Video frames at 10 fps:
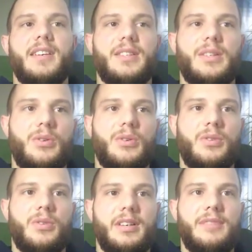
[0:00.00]

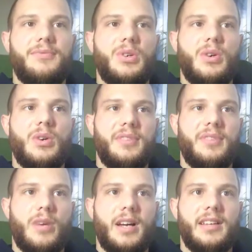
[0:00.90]
So if you have
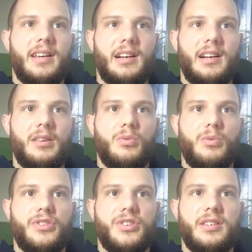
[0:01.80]
a rectangle,
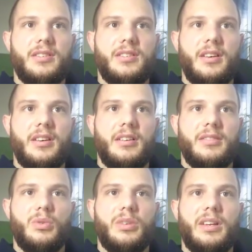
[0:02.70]
which is,
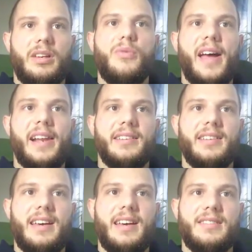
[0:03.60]
so the
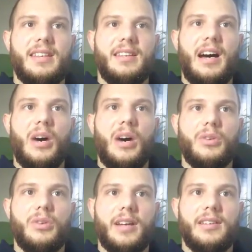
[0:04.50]
environment has an
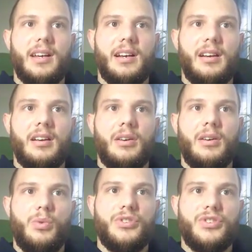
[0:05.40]
outer rectangle
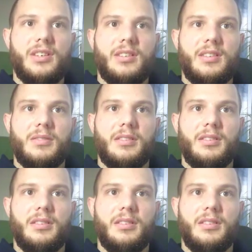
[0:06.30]
which is